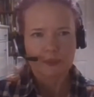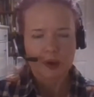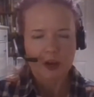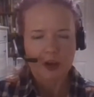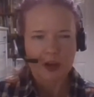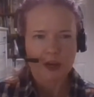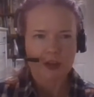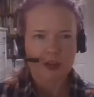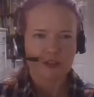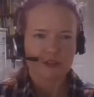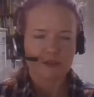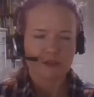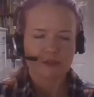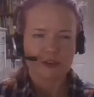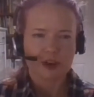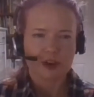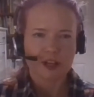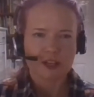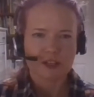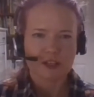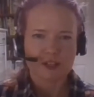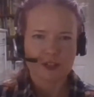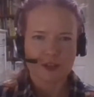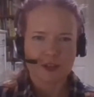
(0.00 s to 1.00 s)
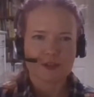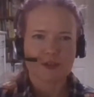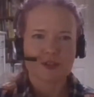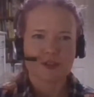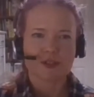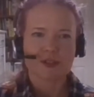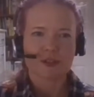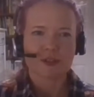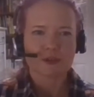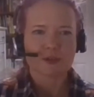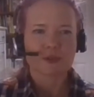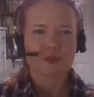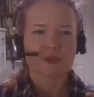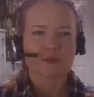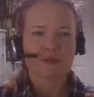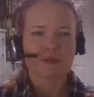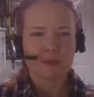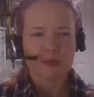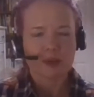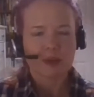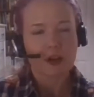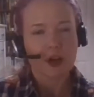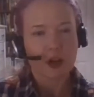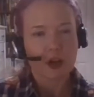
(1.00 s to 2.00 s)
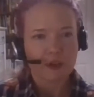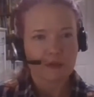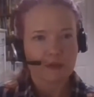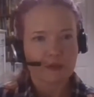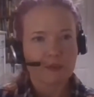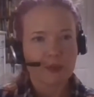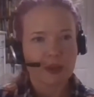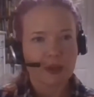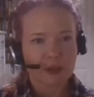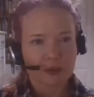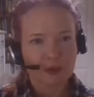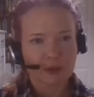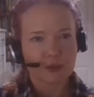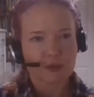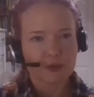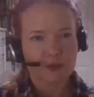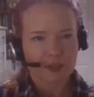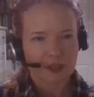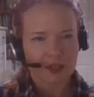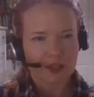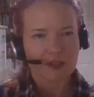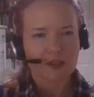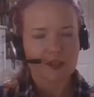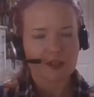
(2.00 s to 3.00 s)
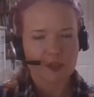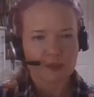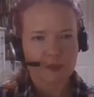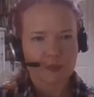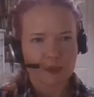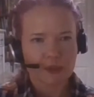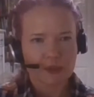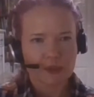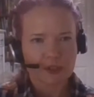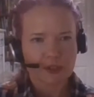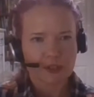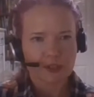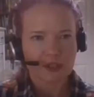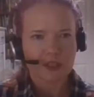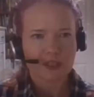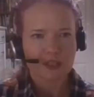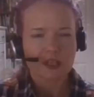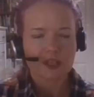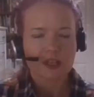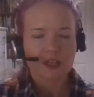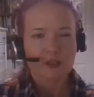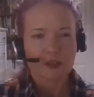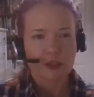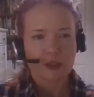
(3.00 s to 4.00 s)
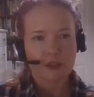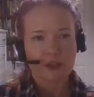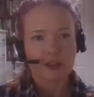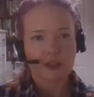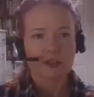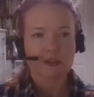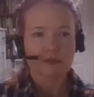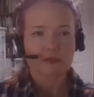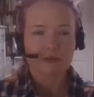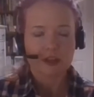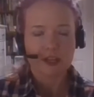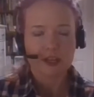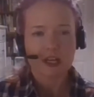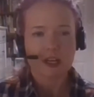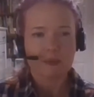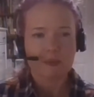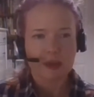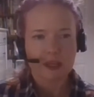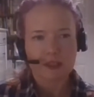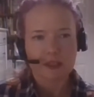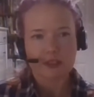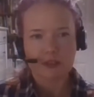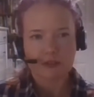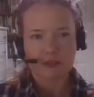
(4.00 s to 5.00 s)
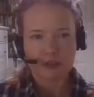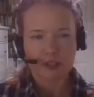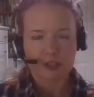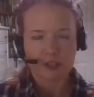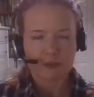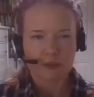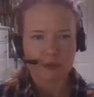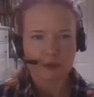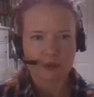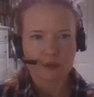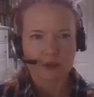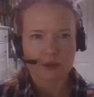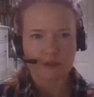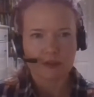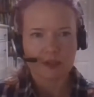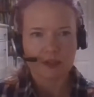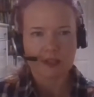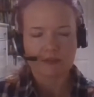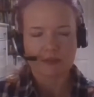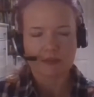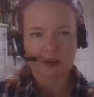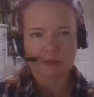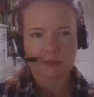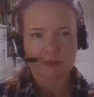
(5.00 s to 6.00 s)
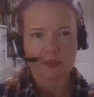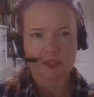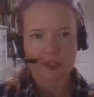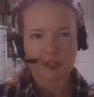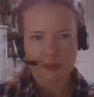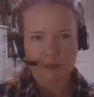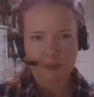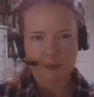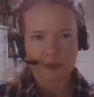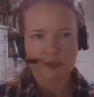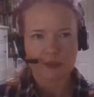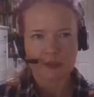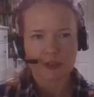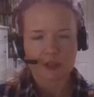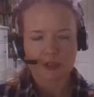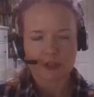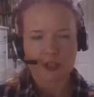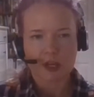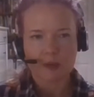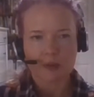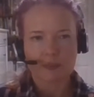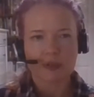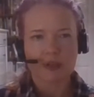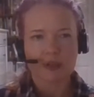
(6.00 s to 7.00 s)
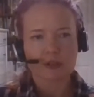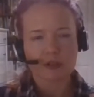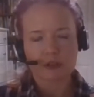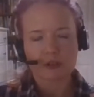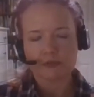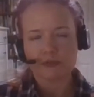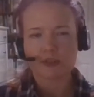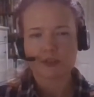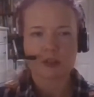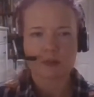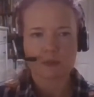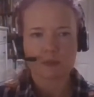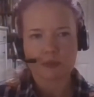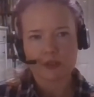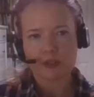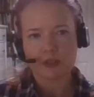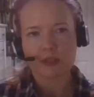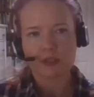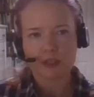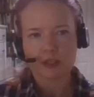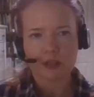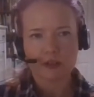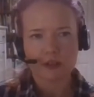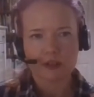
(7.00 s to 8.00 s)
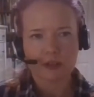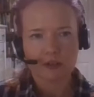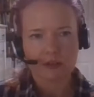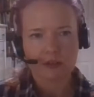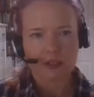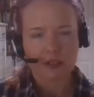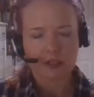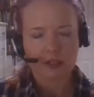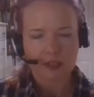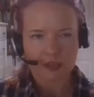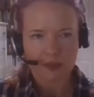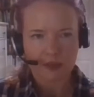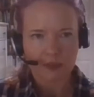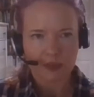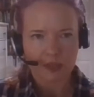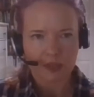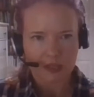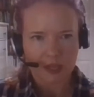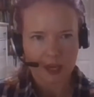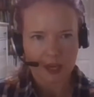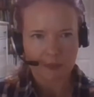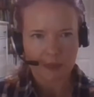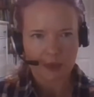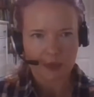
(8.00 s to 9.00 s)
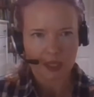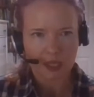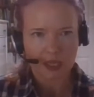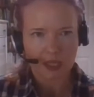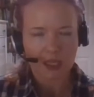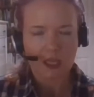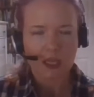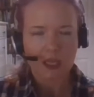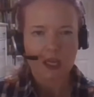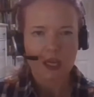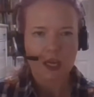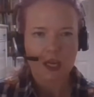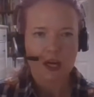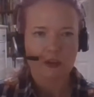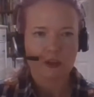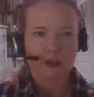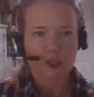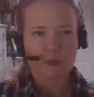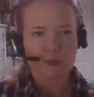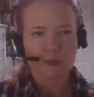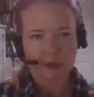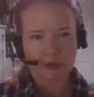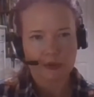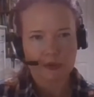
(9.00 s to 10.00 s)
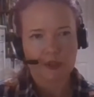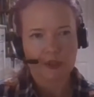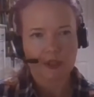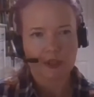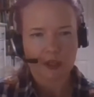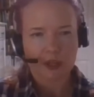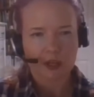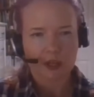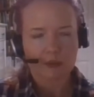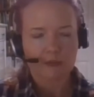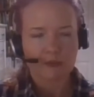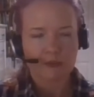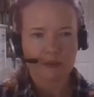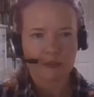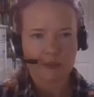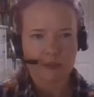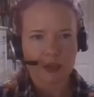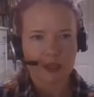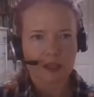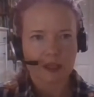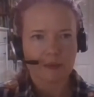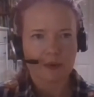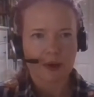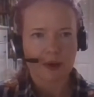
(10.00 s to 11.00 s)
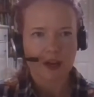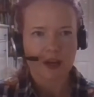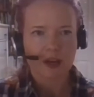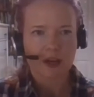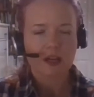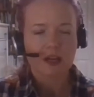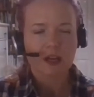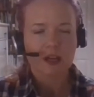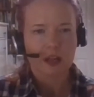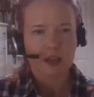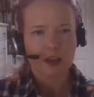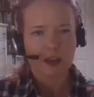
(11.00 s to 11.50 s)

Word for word: I heard the phrase used that sort of women are over mentored and under sponsored. The thing that really makes a difference with your career development is sponsorship, and it's often something you don't know that it's when it's happening, and your sponsor can come from anywhere.